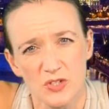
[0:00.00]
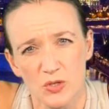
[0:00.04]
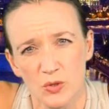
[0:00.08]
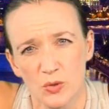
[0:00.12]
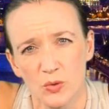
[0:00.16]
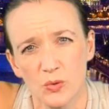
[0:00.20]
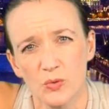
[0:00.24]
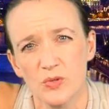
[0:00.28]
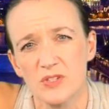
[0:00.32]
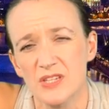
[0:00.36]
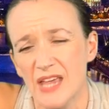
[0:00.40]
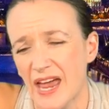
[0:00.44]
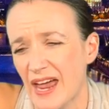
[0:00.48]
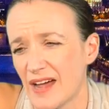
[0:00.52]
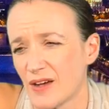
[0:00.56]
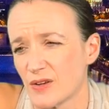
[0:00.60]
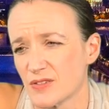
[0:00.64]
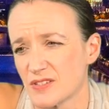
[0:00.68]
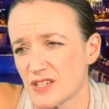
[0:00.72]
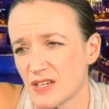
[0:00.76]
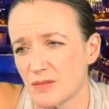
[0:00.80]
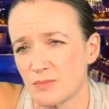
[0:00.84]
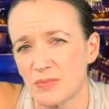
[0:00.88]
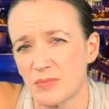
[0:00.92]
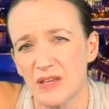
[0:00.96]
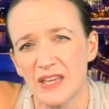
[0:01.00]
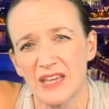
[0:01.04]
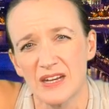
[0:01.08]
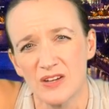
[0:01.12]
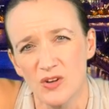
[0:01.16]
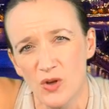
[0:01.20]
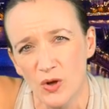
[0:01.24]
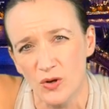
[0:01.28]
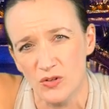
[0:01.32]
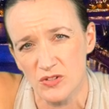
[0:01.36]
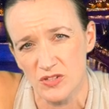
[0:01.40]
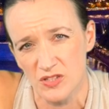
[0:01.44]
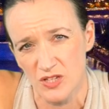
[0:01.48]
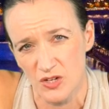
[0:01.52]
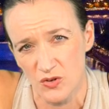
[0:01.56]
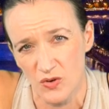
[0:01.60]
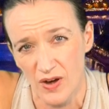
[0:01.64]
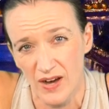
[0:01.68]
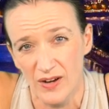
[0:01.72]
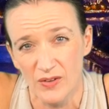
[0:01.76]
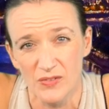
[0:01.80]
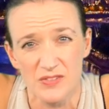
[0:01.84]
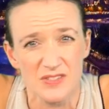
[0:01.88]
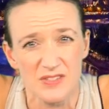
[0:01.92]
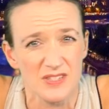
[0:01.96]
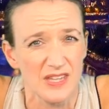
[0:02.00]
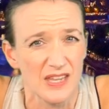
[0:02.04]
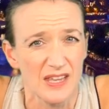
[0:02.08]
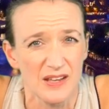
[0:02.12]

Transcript: schools, housing being knocked to the ground,